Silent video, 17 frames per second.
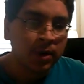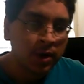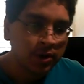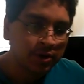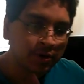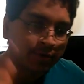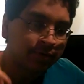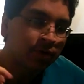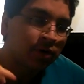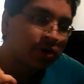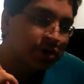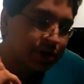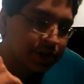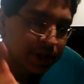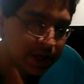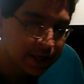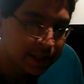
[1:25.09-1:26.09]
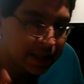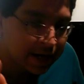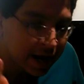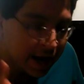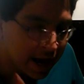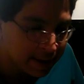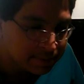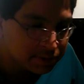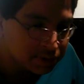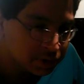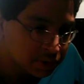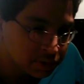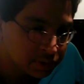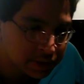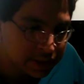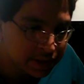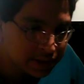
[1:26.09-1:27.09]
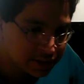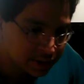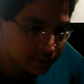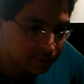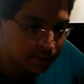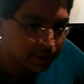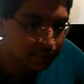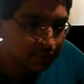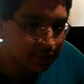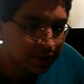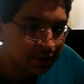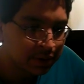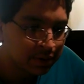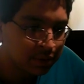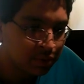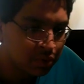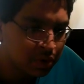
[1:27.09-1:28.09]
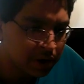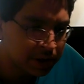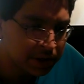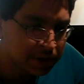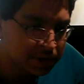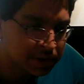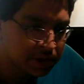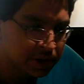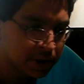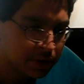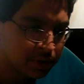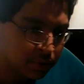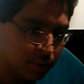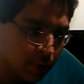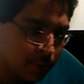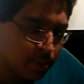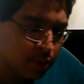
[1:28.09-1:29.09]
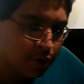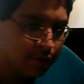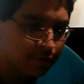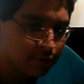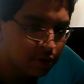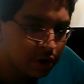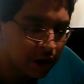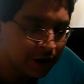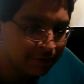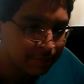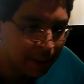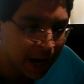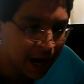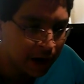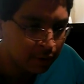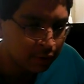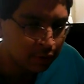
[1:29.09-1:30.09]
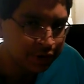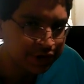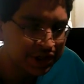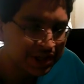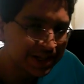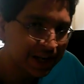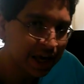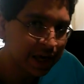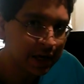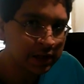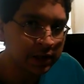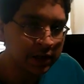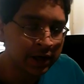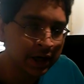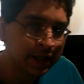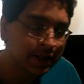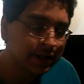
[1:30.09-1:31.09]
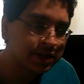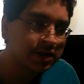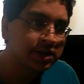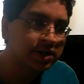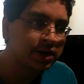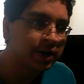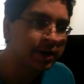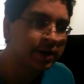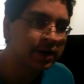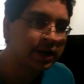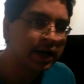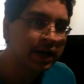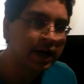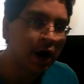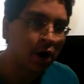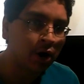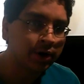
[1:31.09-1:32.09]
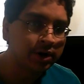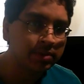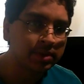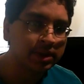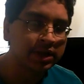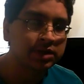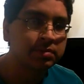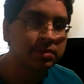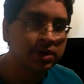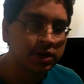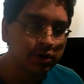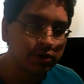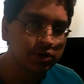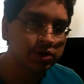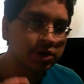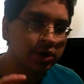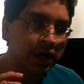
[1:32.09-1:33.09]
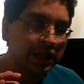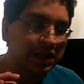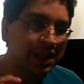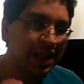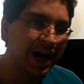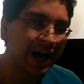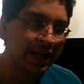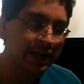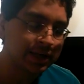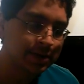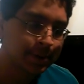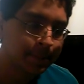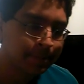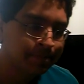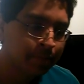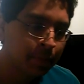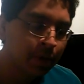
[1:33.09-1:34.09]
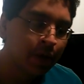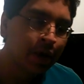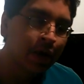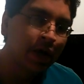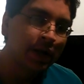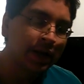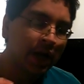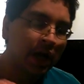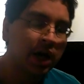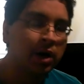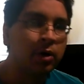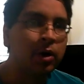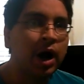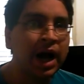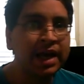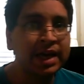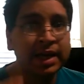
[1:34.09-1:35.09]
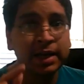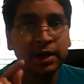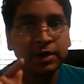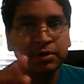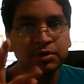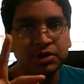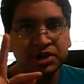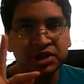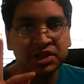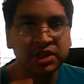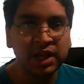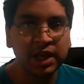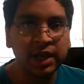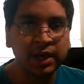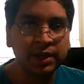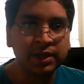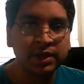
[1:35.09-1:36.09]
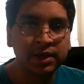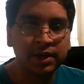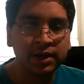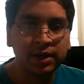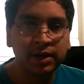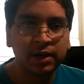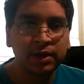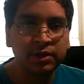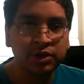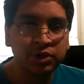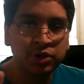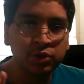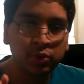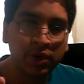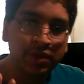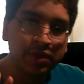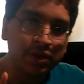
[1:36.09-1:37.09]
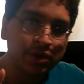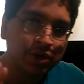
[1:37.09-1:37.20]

the first thing that I absolutely disagreed with was the removal of power scaling. And this is an argument that's been used a lot. Now, I can understand with